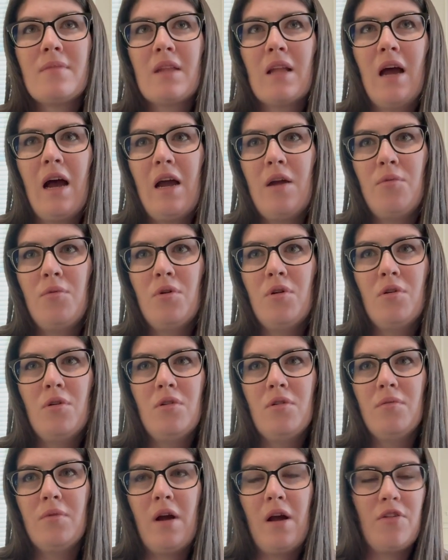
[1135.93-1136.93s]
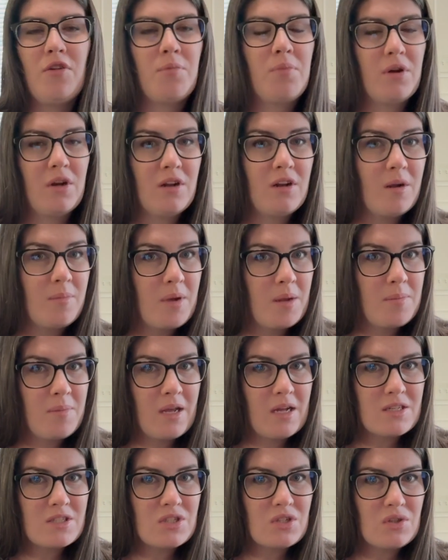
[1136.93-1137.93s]
I will either put it on my
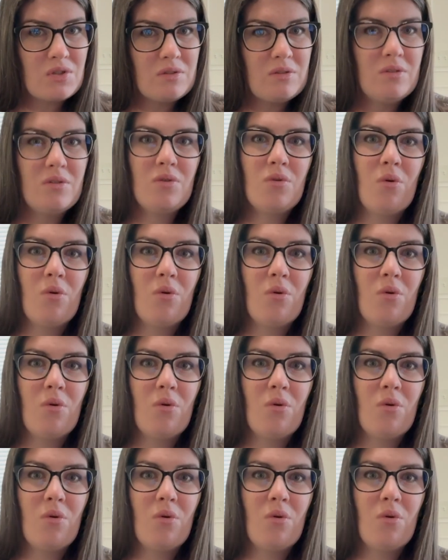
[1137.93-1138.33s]
mantle